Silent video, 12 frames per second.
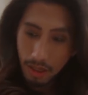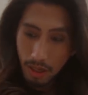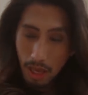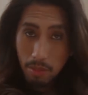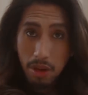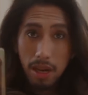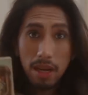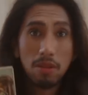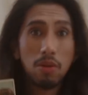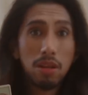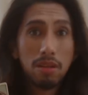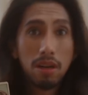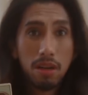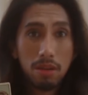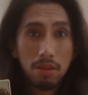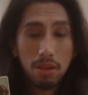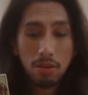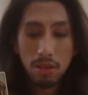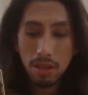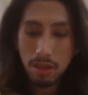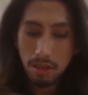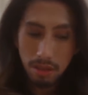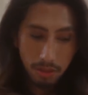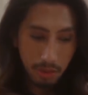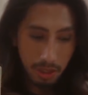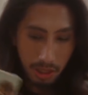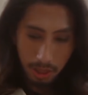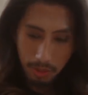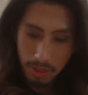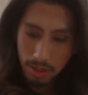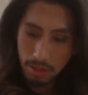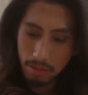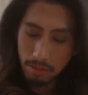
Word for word: Claiming like, well, they are, they're only here, Queen of Cups.